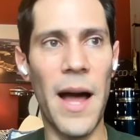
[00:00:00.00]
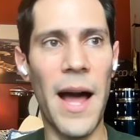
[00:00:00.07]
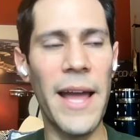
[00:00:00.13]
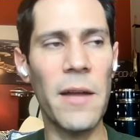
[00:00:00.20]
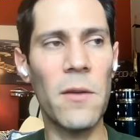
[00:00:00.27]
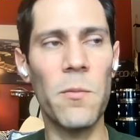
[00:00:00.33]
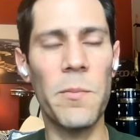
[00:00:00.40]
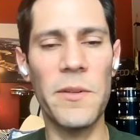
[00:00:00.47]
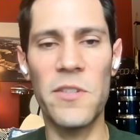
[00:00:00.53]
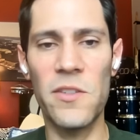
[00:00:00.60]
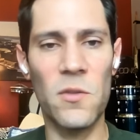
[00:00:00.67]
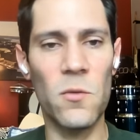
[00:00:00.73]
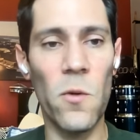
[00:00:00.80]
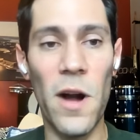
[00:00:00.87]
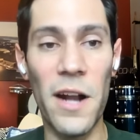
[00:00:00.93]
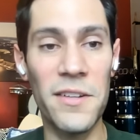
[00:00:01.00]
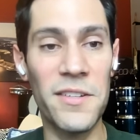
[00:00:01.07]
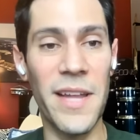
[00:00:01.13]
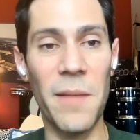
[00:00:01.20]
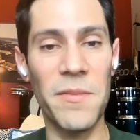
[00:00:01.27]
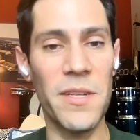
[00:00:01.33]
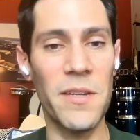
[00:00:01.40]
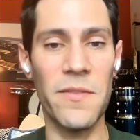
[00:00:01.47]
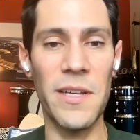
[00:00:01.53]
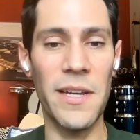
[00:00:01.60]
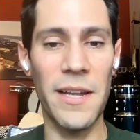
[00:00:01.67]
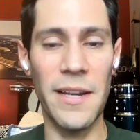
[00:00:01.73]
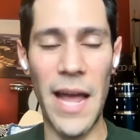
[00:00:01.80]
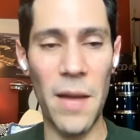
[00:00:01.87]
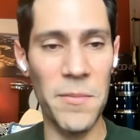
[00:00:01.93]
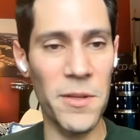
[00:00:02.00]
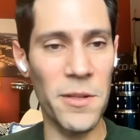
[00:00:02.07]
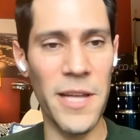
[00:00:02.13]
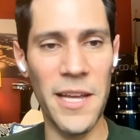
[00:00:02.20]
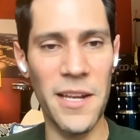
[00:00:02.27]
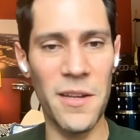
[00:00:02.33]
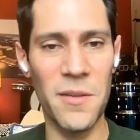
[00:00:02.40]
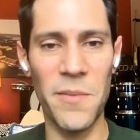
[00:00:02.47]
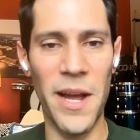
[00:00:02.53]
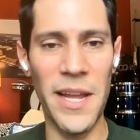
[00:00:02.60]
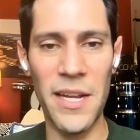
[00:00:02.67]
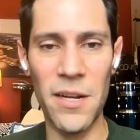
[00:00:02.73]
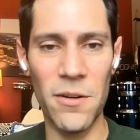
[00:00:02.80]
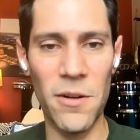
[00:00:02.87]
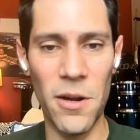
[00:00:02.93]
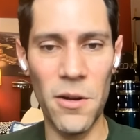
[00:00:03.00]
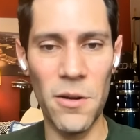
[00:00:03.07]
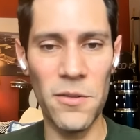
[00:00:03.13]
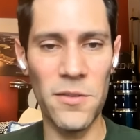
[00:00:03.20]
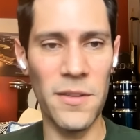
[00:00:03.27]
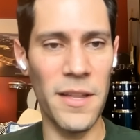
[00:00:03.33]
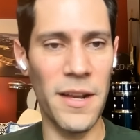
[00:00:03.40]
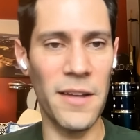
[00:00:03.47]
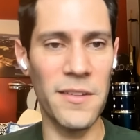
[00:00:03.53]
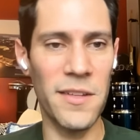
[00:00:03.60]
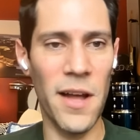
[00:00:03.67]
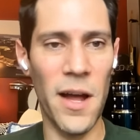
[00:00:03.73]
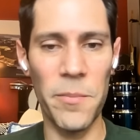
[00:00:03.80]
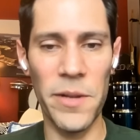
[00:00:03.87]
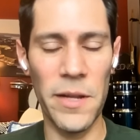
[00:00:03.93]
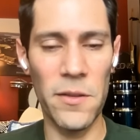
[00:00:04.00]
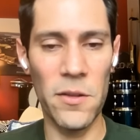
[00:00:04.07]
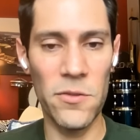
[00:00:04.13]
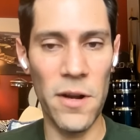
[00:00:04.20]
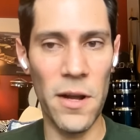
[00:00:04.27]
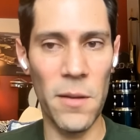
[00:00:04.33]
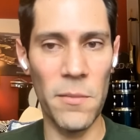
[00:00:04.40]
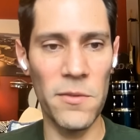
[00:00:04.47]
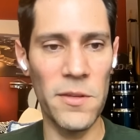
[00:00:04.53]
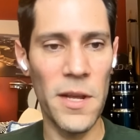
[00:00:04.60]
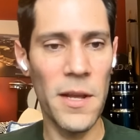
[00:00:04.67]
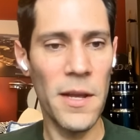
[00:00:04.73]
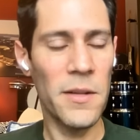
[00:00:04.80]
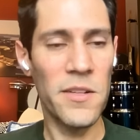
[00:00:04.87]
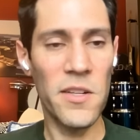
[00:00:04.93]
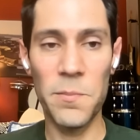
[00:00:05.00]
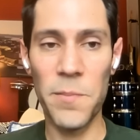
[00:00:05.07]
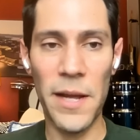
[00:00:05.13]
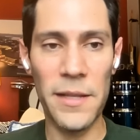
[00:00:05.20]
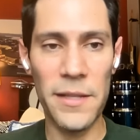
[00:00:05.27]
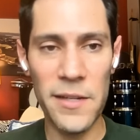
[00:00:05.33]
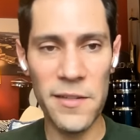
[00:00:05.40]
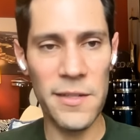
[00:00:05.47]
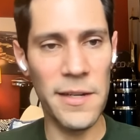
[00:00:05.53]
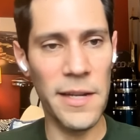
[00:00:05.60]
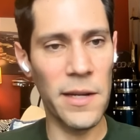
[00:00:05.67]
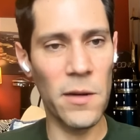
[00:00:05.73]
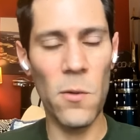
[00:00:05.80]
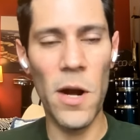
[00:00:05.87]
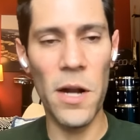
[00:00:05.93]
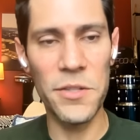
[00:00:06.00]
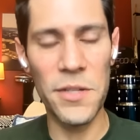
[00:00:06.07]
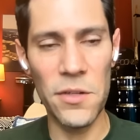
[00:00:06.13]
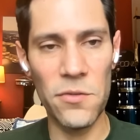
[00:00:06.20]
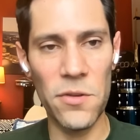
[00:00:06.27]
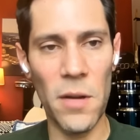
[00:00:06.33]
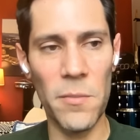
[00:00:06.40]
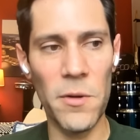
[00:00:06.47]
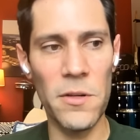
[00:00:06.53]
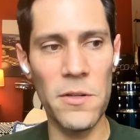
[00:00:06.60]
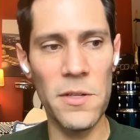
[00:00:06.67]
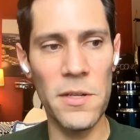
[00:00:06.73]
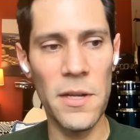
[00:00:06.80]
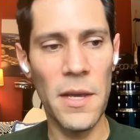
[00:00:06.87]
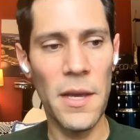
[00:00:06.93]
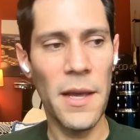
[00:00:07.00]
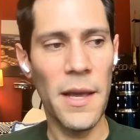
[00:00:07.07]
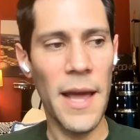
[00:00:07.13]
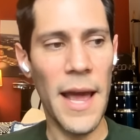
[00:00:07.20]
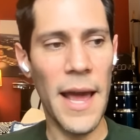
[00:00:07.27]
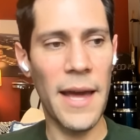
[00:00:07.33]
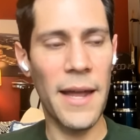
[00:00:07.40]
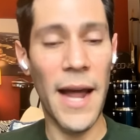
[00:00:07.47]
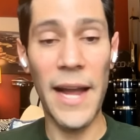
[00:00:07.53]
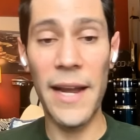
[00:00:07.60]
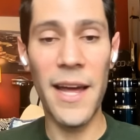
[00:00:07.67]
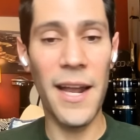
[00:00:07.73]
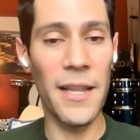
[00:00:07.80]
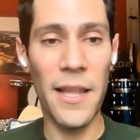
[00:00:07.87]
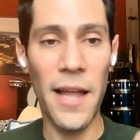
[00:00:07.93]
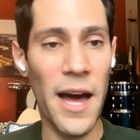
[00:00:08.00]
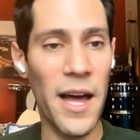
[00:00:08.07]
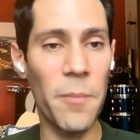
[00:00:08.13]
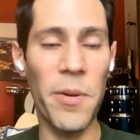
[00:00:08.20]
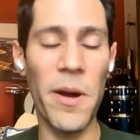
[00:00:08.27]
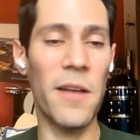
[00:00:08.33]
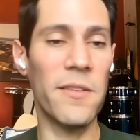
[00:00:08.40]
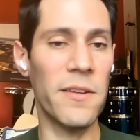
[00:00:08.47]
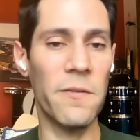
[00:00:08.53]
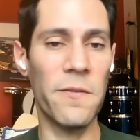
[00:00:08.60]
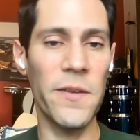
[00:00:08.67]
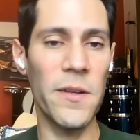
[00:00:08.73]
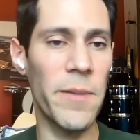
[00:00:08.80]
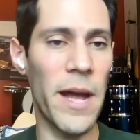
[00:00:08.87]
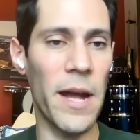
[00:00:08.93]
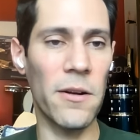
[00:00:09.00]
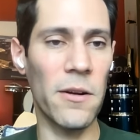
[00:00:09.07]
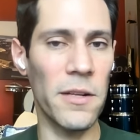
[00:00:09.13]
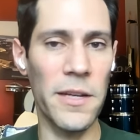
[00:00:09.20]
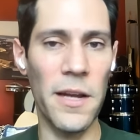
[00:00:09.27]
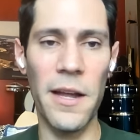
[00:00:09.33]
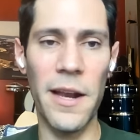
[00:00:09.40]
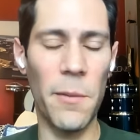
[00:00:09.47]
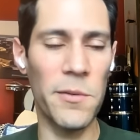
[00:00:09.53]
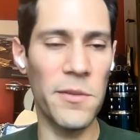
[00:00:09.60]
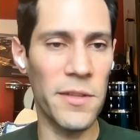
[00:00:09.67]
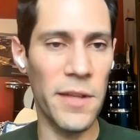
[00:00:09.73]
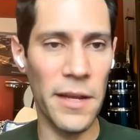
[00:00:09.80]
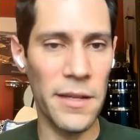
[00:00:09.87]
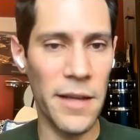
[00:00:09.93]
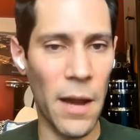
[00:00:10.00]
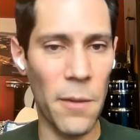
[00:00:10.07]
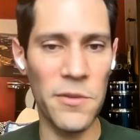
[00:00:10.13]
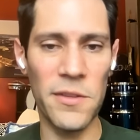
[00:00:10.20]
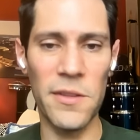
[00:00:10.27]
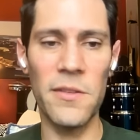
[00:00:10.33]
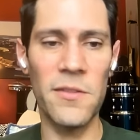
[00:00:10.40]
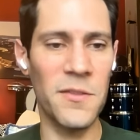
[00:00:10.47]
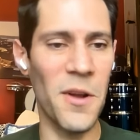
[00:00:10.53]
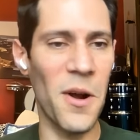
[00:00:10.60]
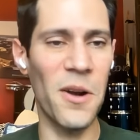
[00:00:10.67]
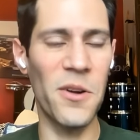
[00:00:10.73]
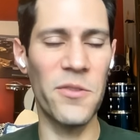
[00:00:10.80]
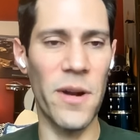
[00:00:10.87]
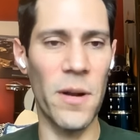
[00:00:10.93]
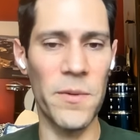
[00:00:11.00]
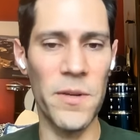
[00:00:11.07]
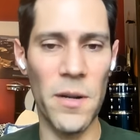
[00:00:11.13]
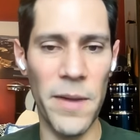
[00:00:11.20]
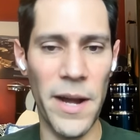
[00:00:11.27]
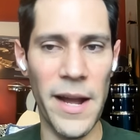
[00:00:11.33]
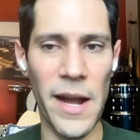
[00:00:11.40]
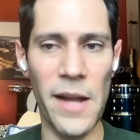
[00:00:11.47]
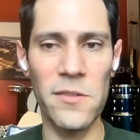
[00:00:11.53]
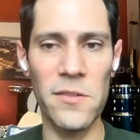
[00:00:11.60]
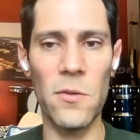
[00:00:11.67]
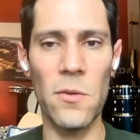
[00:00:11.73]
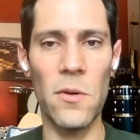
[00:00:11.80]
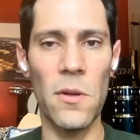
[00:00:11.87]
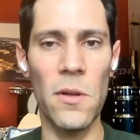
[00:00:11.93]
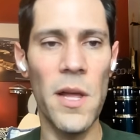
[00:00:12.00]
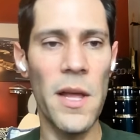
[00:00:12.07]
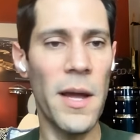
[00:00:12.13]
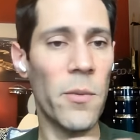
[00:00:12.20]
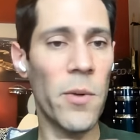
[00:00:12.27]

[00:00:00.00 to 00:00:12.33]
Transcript: I had just watched MTV and emulated my heroes that I saw playing the drums just by listening and watching drummers. And I got a lot of positive feedback early on. I was the star drummer at my high school.